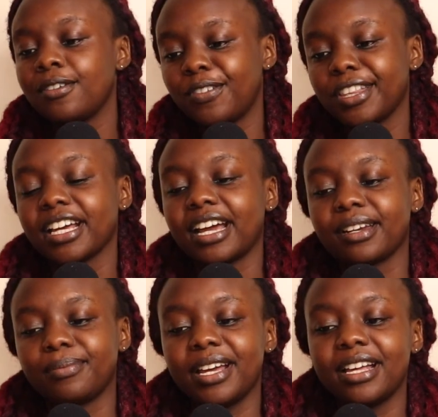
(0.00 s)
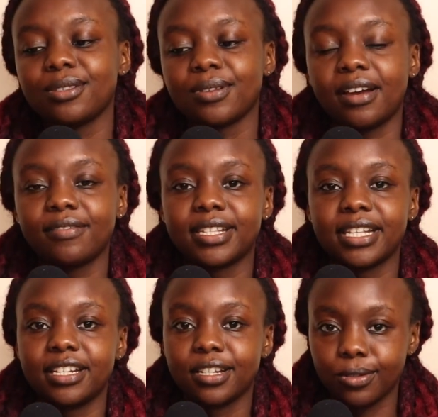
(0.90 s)
For the Caribbeans, we have
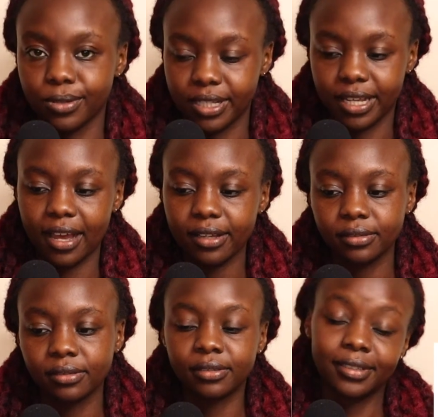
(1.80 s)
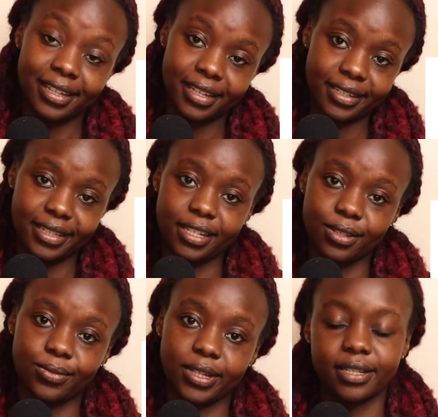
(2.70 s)
St. Lucia,
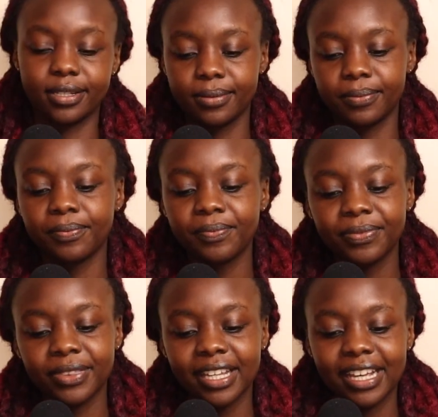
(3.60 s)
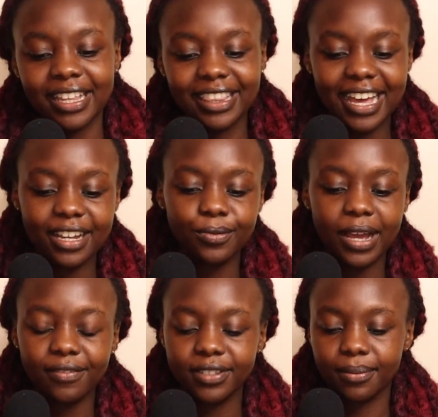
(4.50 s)
6 weeks. Then we
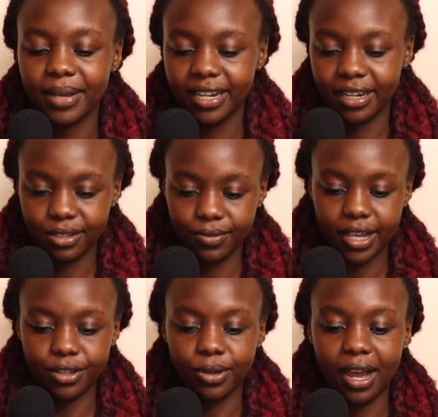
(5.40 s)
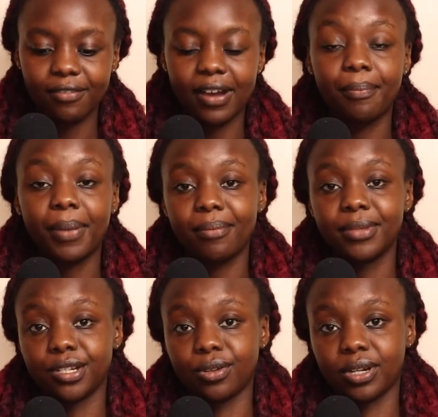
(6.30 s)
have some areas where you have a
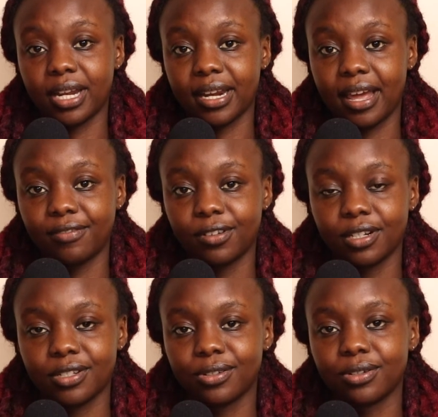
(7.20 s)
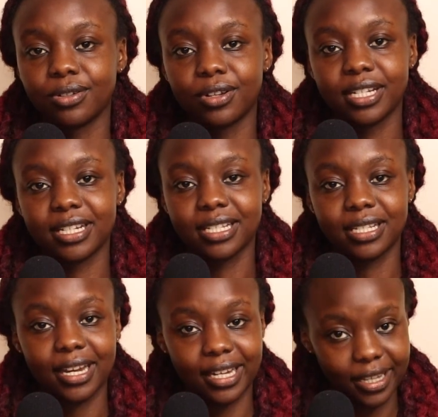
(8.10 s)
permit on arrival, so not
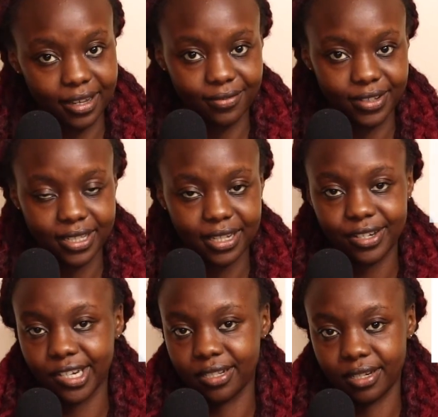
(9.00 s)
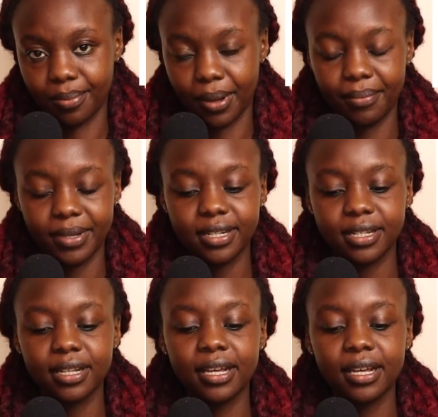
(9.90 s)
necessarily a visa, just a permit.